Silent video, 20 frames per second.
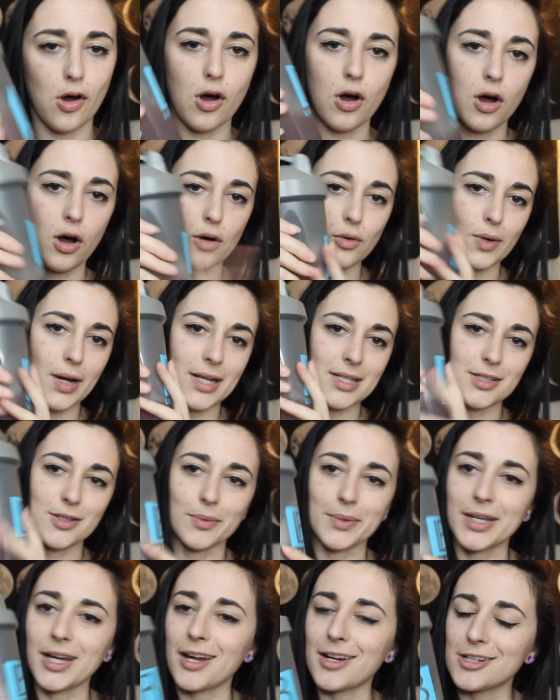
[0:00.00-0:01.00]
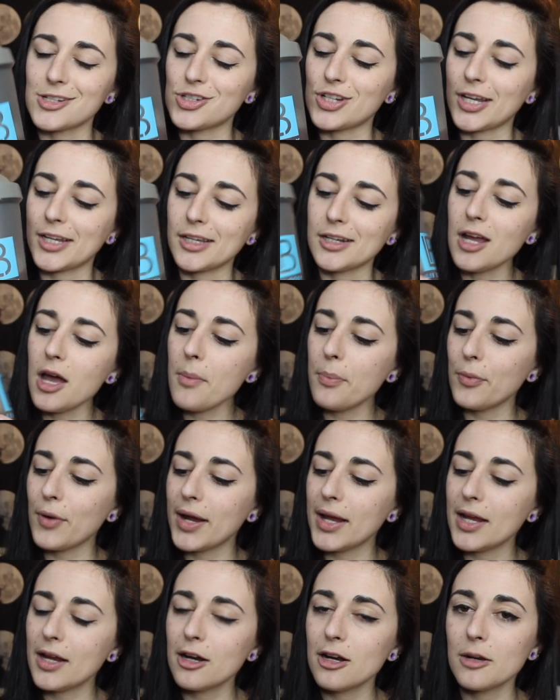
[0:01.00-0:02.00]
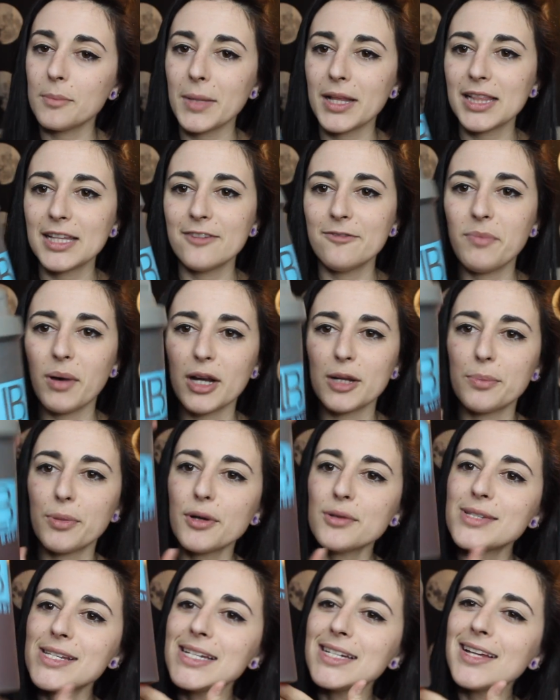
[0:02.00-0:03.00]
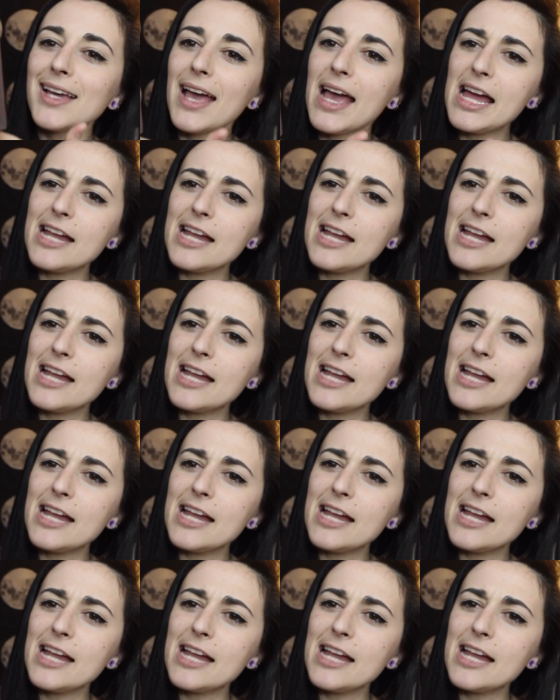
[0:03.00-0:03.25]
All right, so we got it shaken up right here in my Live Body Protein.